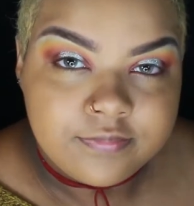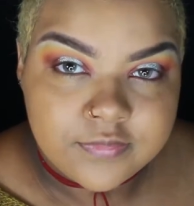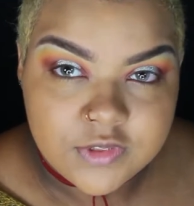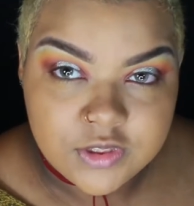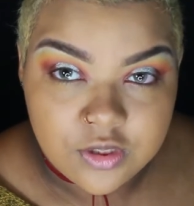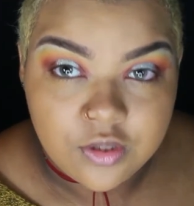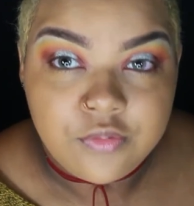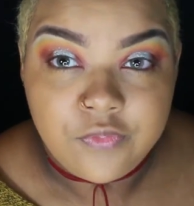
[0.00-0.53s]

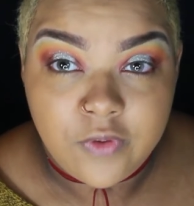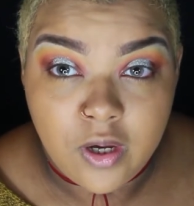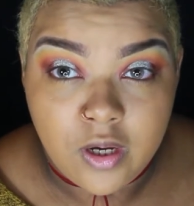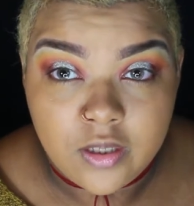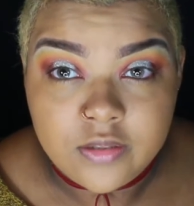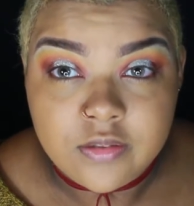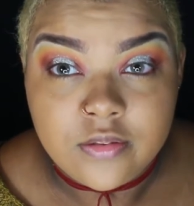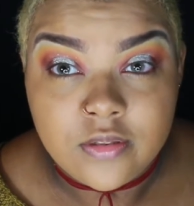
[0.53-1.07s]
So
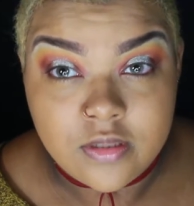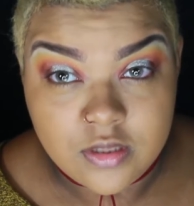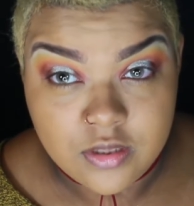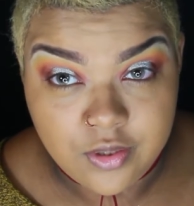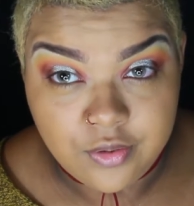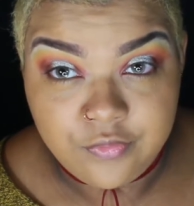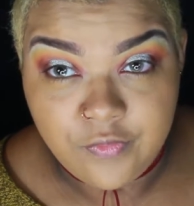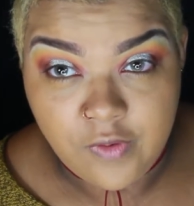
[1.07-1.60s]
far,
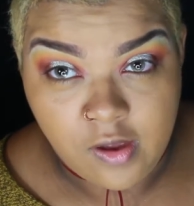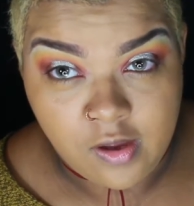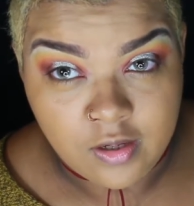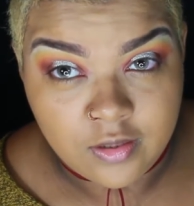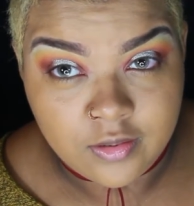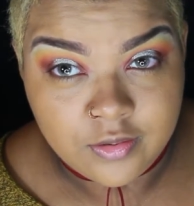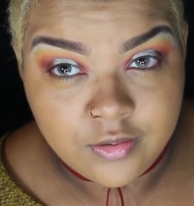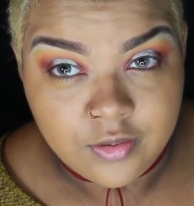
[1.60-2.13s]
so
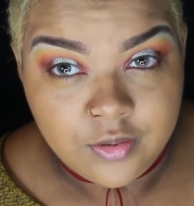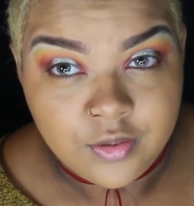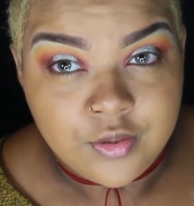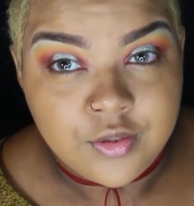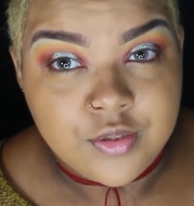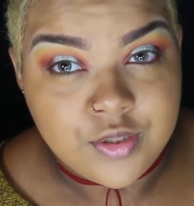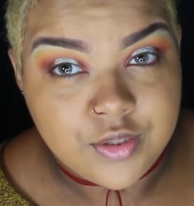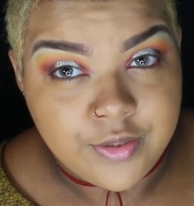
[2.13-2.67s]

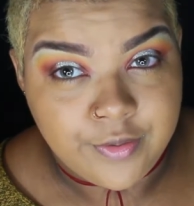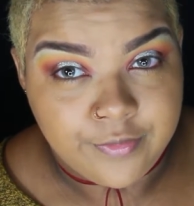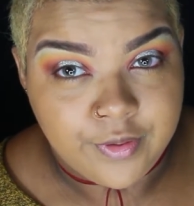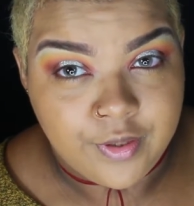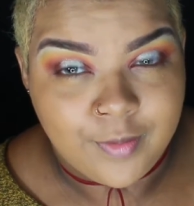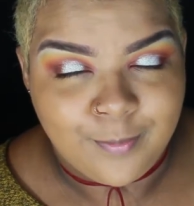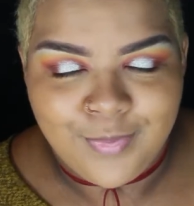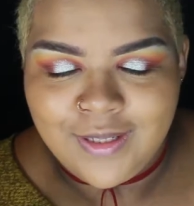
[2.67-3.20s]

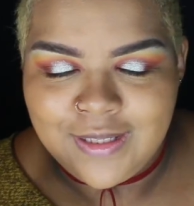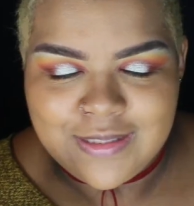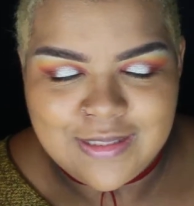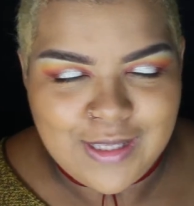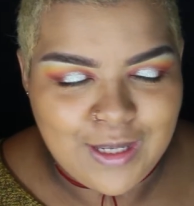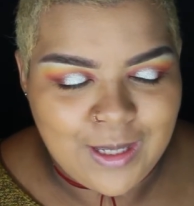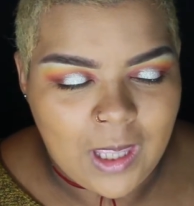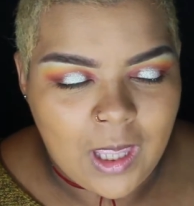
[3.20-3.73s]
good. But it's
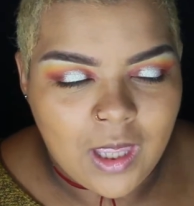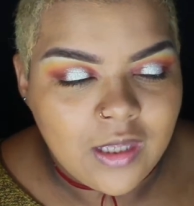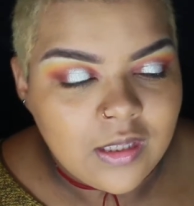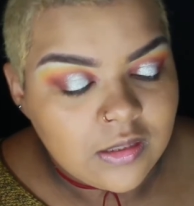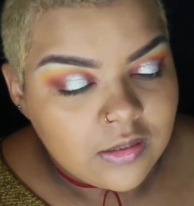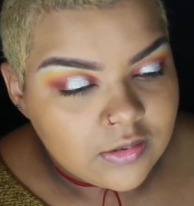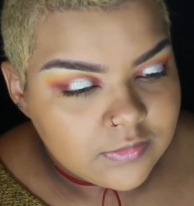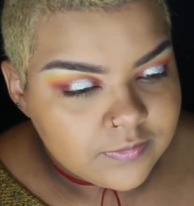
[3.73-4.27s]
like,
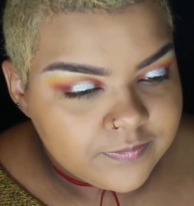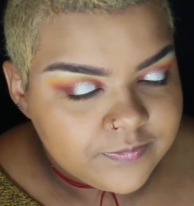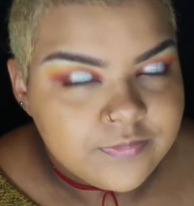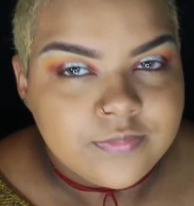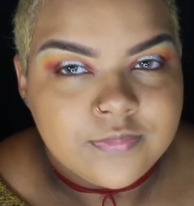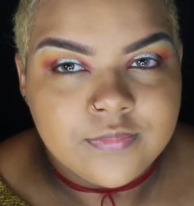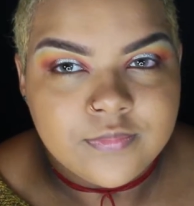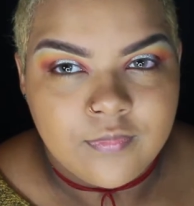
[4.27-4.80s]

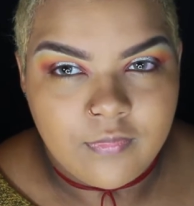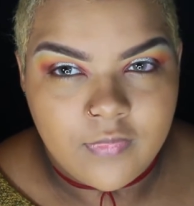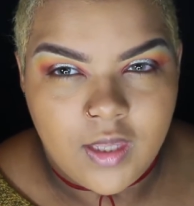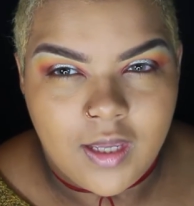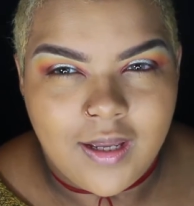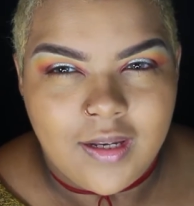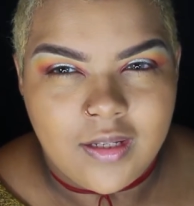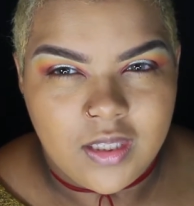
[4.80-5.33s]

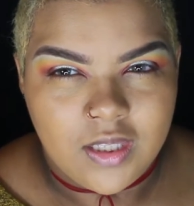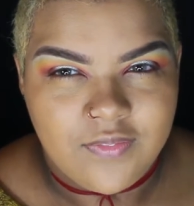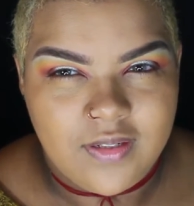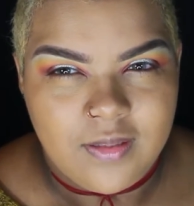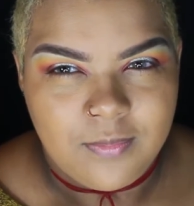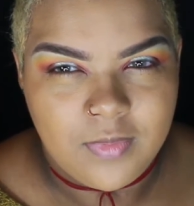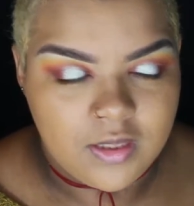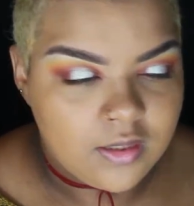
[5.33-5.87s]
I gotta give it
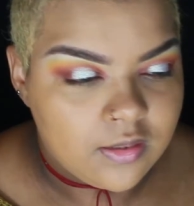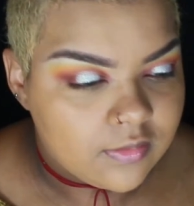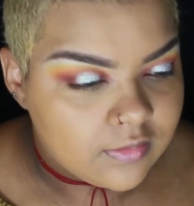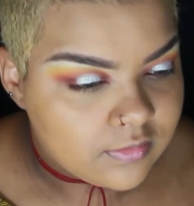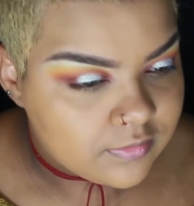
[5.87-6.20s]
a minute.